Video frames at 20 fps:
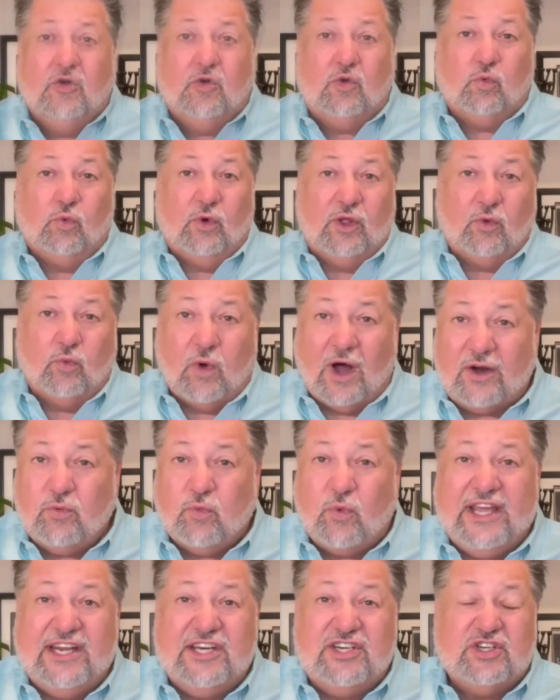Will what
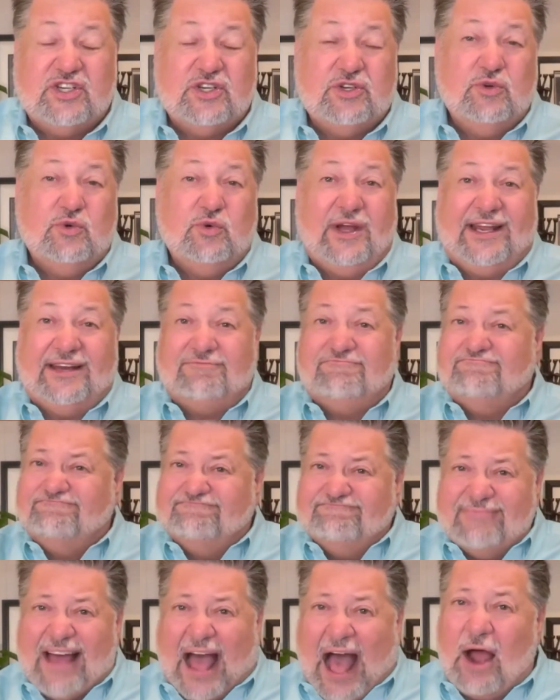we do in
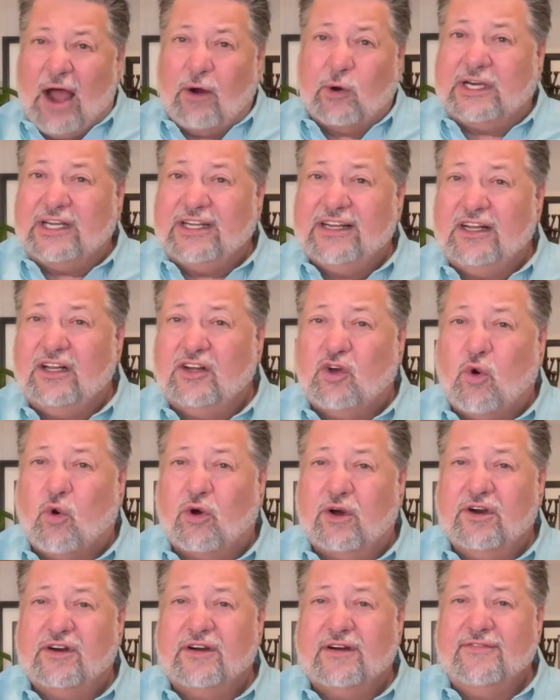our little
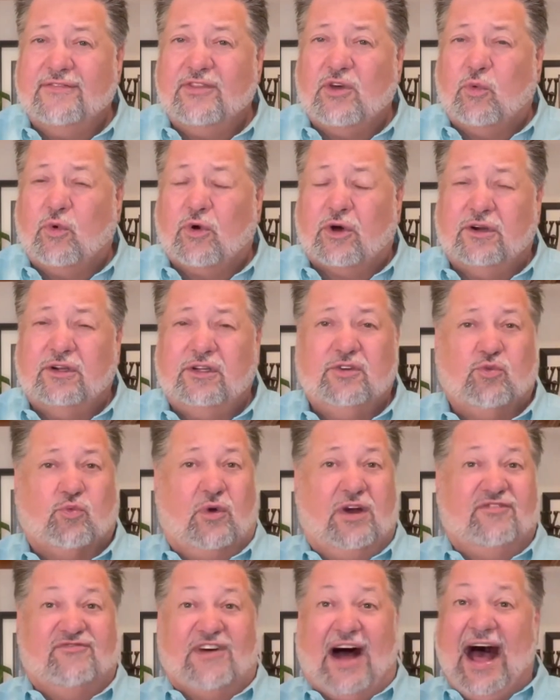corner of the world
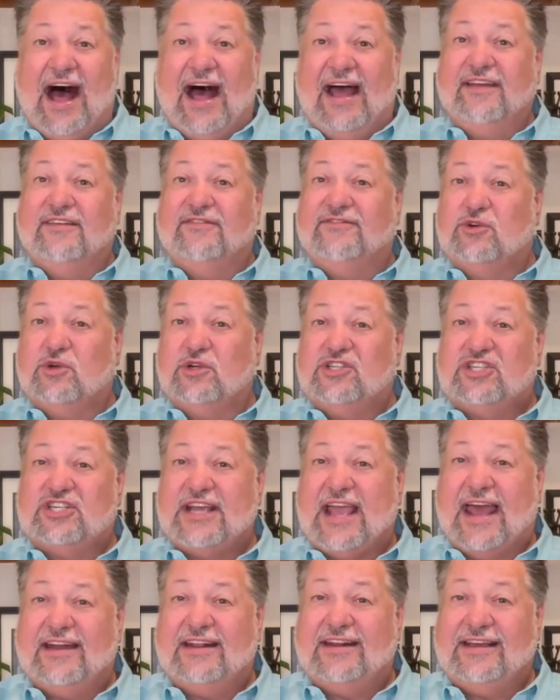revive
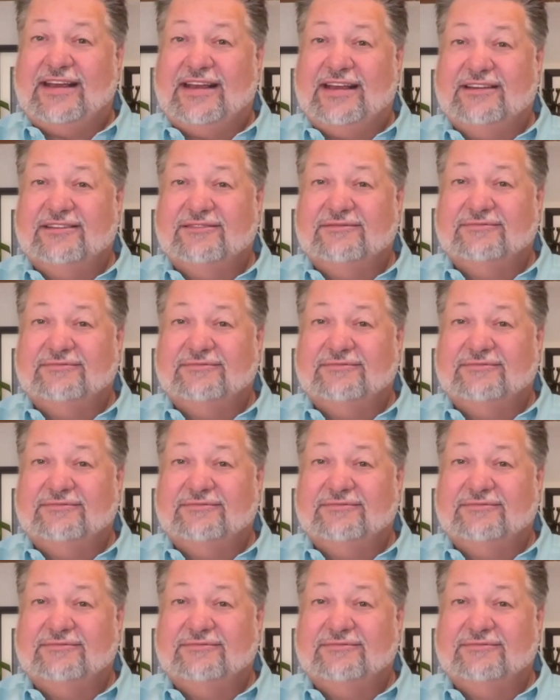Christianity?